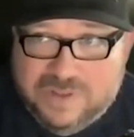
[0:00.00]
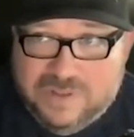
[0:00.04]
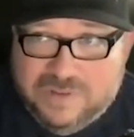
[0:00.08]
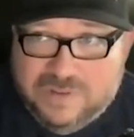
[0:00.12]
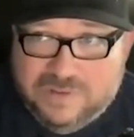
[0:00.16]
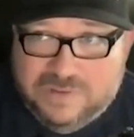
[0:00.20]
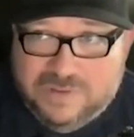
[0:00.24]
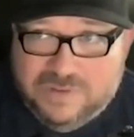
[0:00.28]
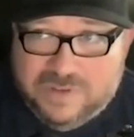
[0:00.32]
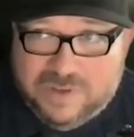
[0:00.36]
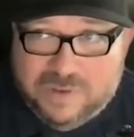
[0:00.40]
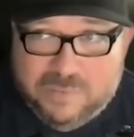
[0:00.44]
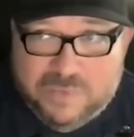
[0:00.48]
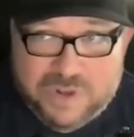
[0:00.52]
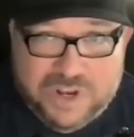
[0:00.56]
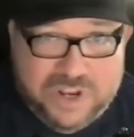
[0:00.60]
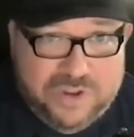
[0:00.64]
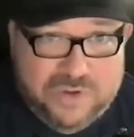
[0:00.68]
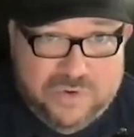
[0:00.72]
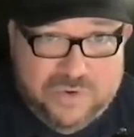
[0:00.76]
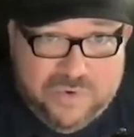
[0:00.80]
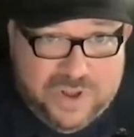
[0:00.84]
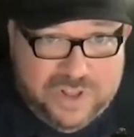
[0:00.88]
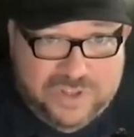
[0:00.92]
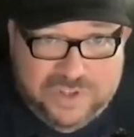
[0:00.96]
somebody
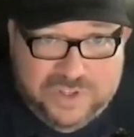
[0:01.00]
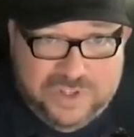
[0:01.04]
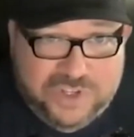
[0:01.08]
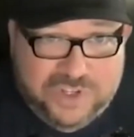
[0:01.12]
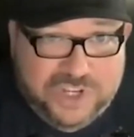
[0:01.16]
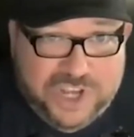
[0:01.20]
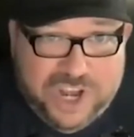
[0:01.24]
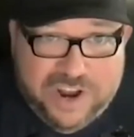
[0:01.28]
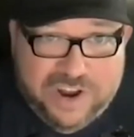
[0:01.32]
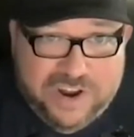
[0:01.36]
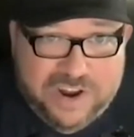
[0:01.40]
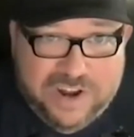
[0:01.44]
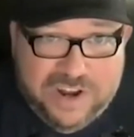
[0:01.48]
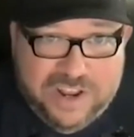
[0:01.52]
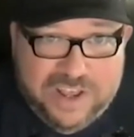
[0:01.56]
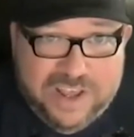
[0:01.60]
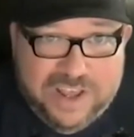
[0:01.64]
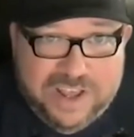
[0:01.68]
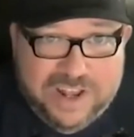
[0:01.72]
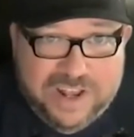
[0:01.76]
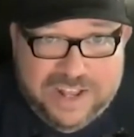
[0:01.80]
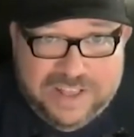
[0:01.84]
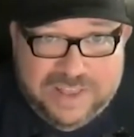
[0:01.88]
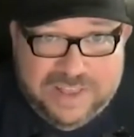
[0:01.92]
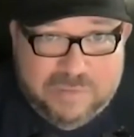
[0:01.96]
who runs a charity
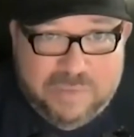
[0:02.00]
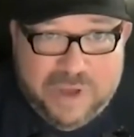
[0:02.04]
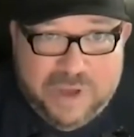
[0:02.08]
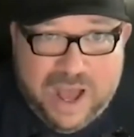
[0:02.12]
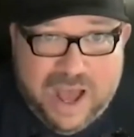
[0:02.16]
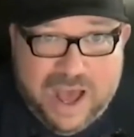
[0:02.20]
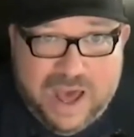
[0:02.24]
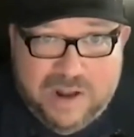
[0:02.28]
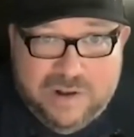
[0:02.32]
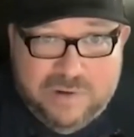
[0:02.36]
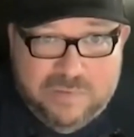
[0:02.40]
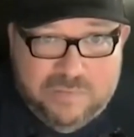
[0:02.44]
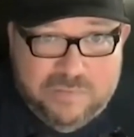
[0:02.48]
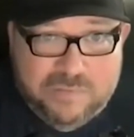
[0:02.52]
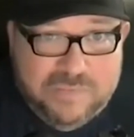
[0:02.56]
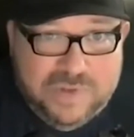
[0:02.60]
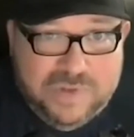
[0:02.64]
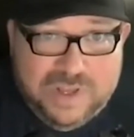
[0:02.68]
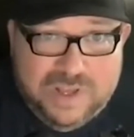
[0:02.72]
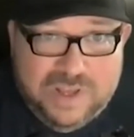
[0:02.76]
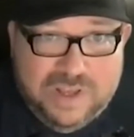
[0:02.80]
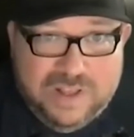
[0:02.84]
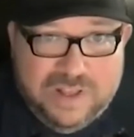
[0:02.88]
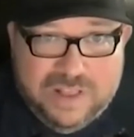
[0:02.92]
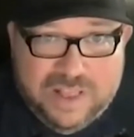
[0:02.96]
and at the bottom
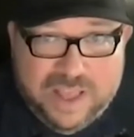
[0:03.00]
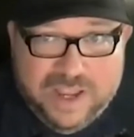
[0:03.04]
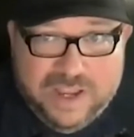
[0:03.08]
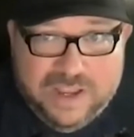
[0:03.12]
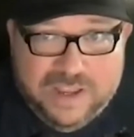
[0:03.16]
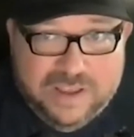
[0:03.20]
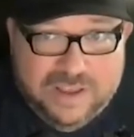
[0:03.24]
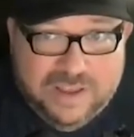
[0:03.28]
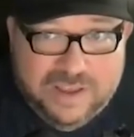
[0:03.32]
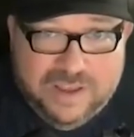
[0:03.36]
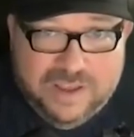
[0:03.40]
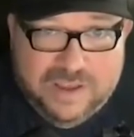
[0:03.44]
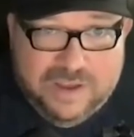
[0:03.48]
like